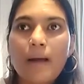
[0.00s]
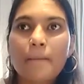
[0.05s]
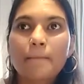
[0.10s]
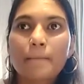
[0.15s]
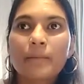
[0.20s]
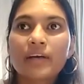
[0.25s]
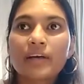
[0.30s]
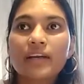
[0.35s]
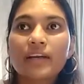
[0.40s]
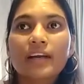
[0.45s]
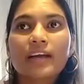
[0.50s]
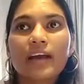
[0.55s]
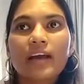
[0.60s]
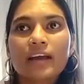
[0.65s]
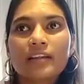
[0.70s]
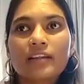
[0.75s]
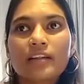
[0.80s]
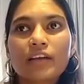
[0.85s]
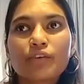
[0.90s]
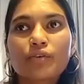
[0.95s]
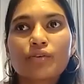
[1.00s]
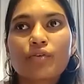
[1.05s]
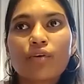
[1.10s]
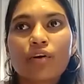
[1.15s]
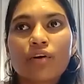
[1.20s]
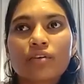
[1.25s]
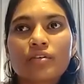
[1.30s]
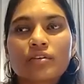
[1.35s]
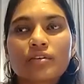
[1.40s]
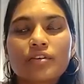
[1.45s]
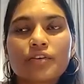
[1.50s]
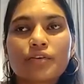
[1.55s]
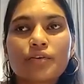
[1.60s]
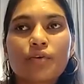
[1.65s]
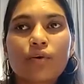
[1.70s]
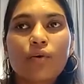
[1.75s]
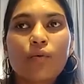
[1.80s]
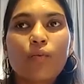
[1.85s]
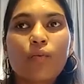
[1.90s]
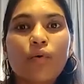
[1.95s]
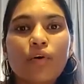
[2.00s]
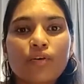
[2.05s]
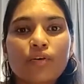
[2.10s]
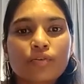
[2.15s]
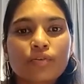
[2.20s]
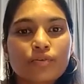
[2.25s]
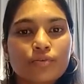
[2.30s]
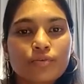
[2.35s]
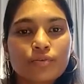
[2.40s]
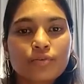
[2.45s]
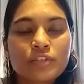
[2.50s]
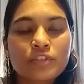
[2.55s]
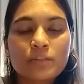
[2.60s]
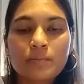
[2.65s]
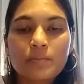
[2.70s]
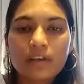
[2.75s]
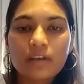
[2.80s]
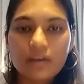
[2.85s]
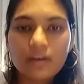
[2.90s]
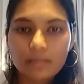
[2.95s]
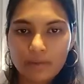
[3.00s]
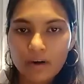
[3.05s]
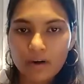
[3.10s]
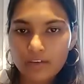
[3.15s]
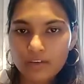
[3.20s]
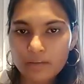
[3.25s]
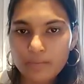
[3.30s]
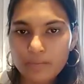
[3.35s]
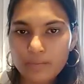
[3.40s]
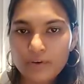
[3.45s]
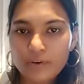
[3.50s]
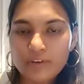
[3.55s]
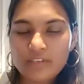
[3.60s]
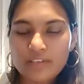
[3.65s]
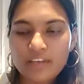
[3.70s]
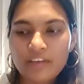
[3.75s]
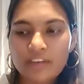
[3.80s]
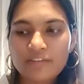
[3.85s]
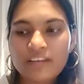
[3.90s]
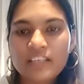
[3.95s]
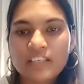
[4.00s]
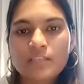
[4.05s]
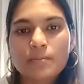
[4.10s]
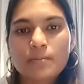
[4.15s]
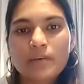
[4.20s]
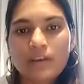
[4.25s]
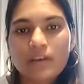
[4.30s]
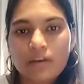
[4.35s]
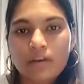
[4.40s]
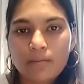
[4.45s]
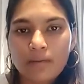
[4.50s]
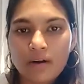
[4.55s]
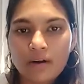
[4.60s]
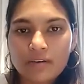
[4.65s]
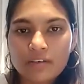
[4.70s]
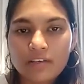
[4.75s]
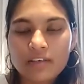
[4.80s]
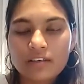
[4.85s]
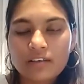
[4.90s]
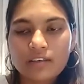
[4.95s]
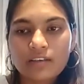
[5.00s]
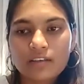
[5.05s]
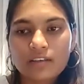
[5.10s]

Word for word: But again, they do not, you know, want to speak about it because if they speak about it,